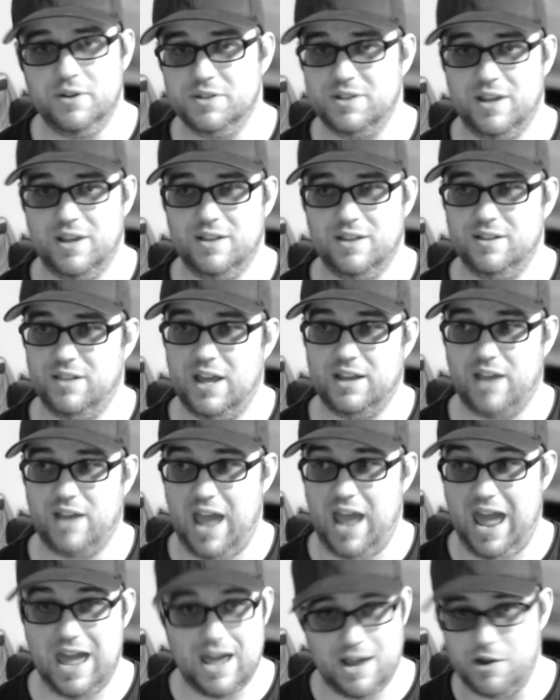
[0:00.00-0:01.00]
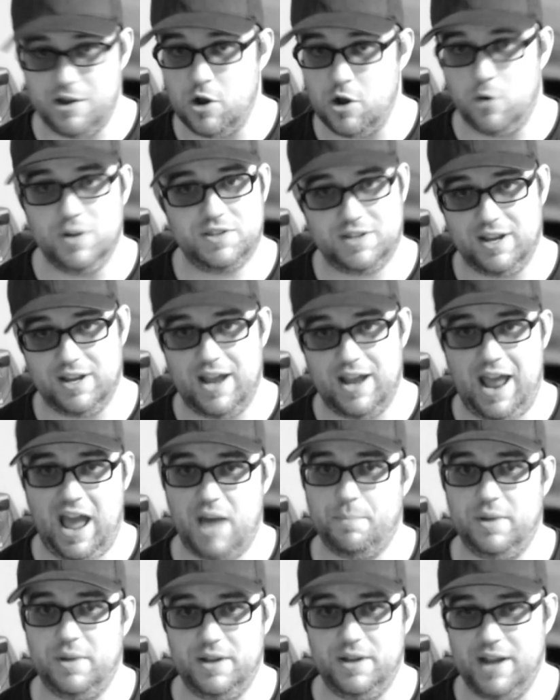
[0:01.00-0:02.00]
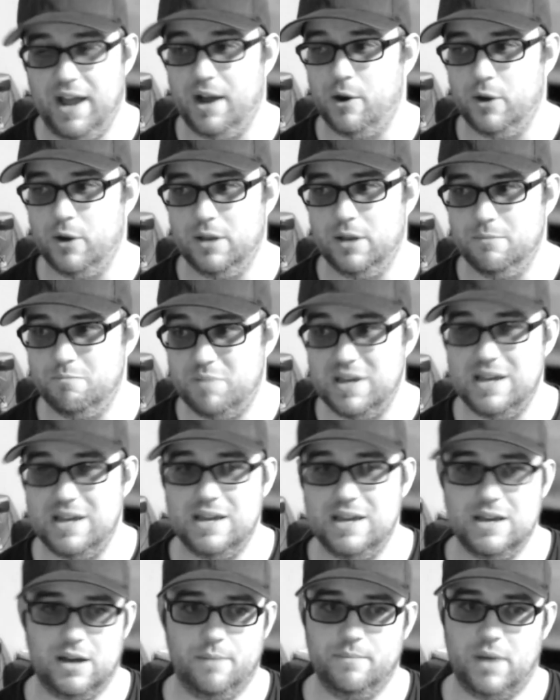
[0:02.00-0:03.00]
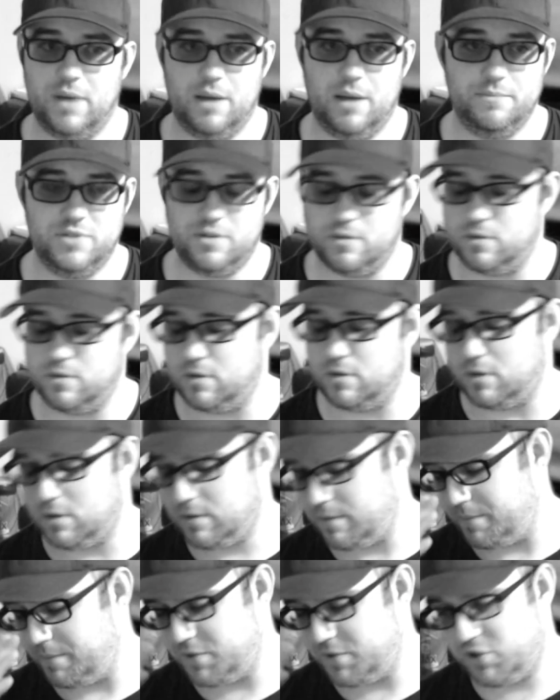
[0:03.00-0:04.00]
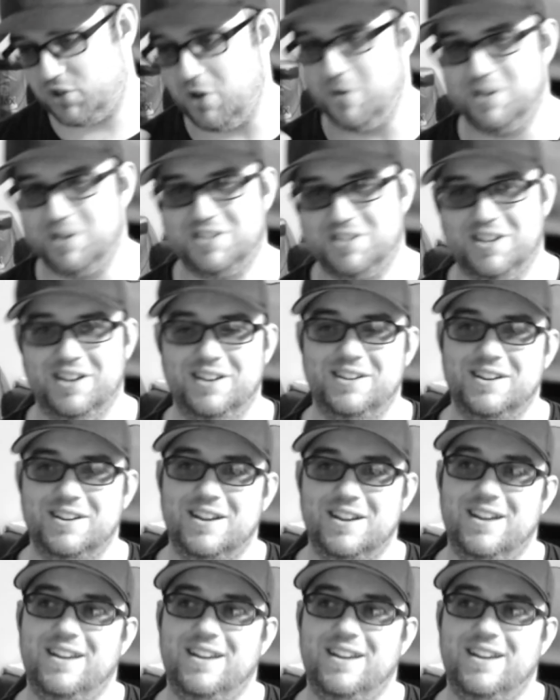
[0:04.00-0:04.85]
Is uh, like a, I know it's gonna happen now, and b, I'm I'm just oh, I'm so excited.